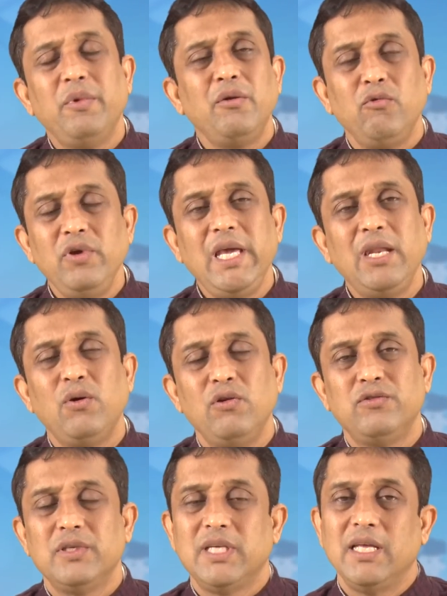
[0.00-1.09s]
or we can
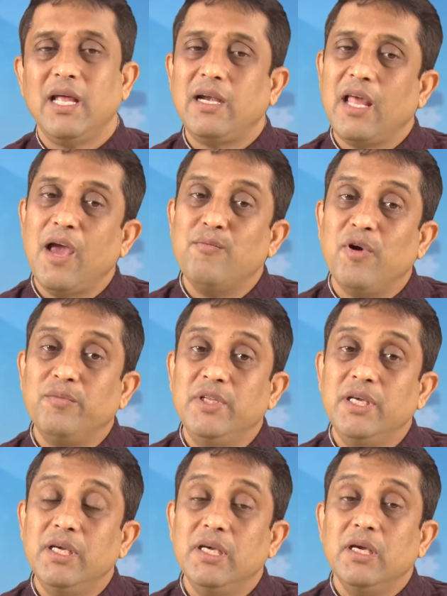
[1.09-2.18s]
also say that aim of
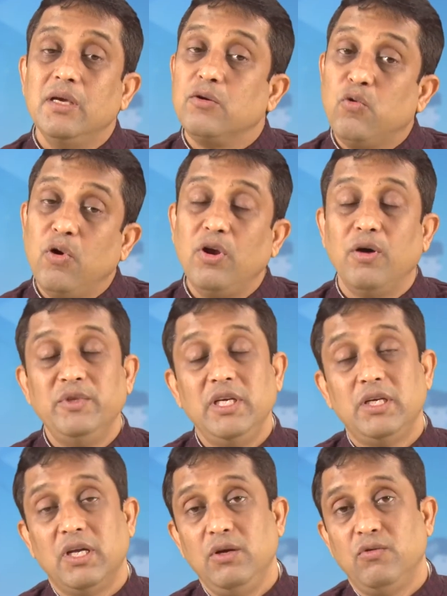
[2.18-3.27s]
the goal of the
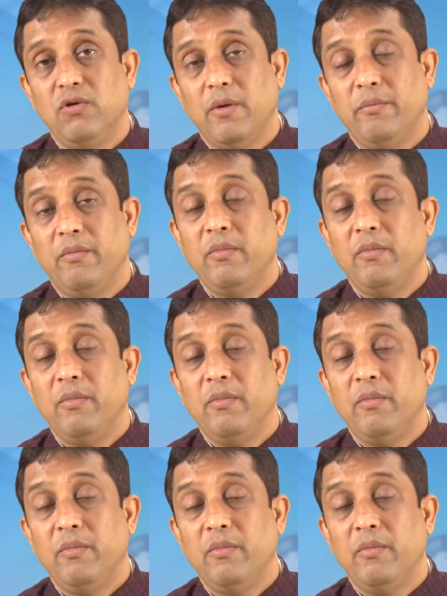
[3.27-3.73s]
curriculum.